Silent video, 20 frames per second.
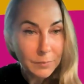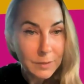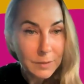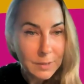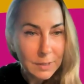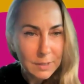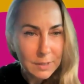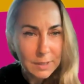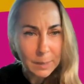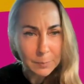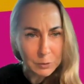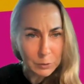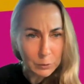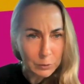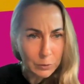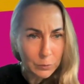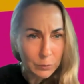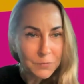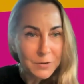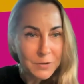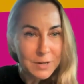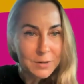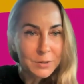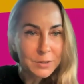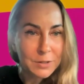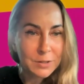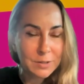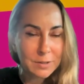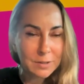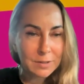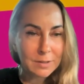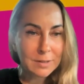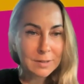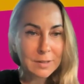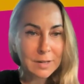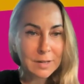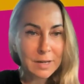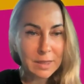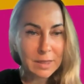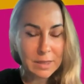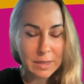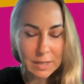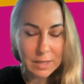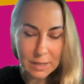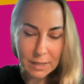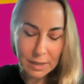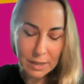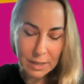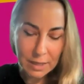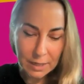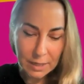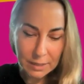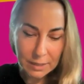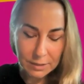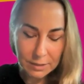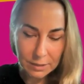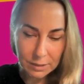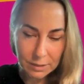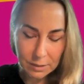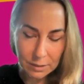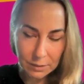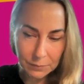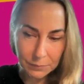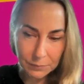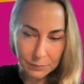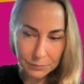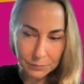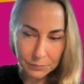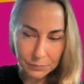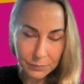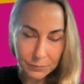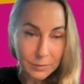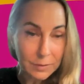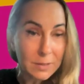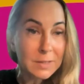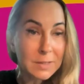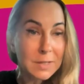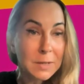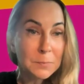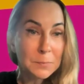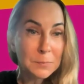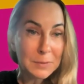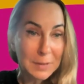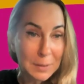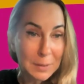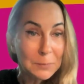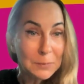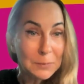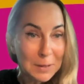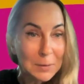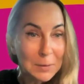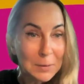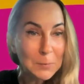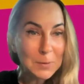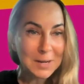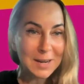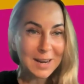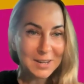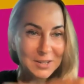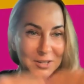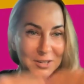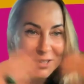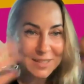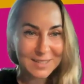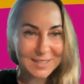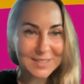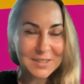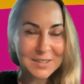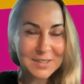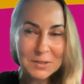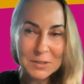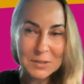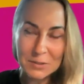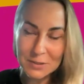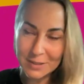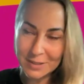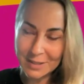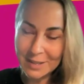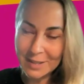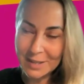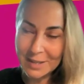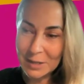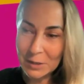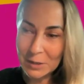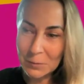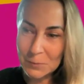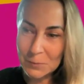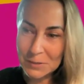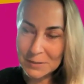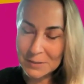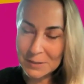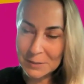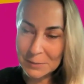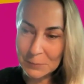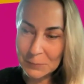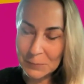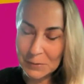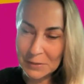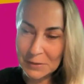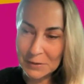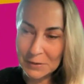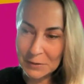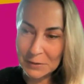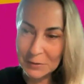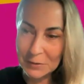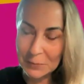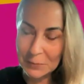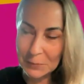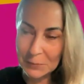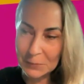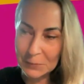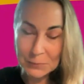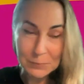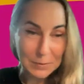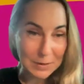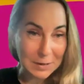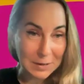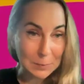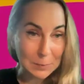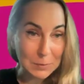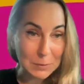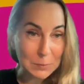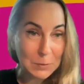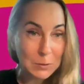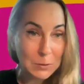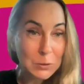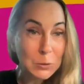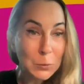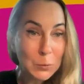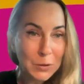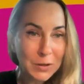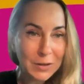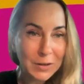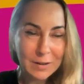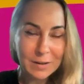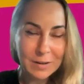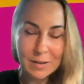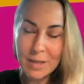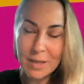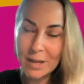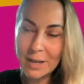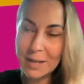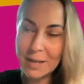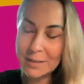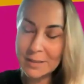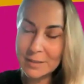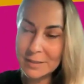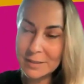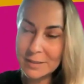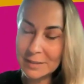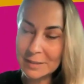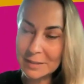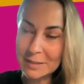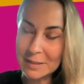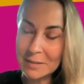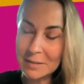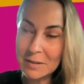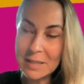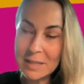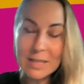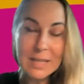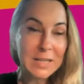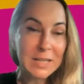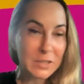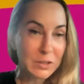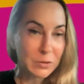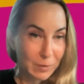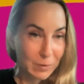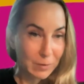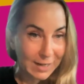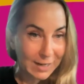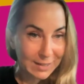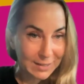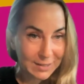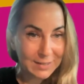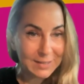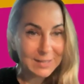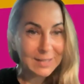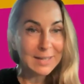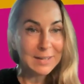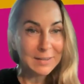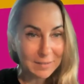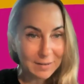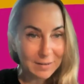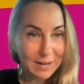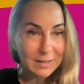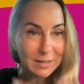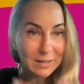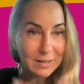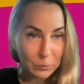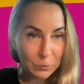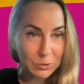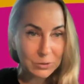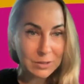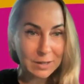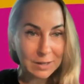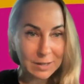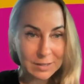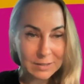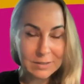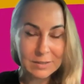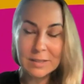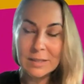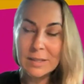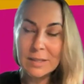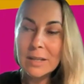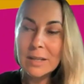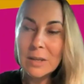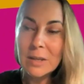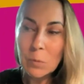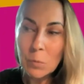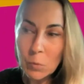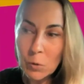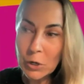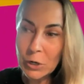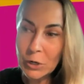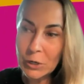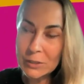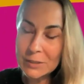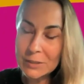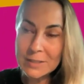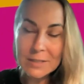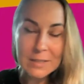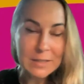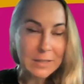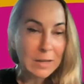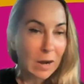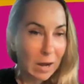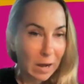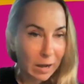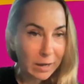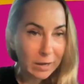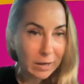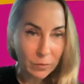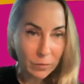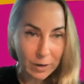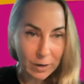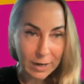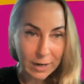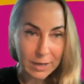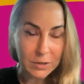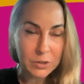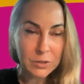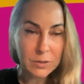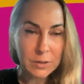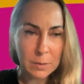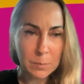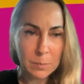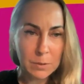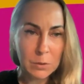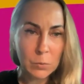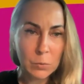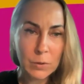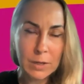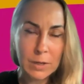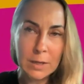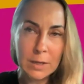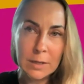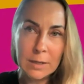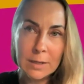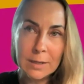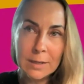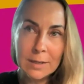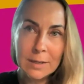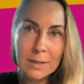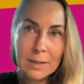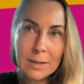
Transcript: This is absolutely obvious. I think that the same thing when I actually started with my talk here, that everything is related, inner and outside world is in high correlation in between,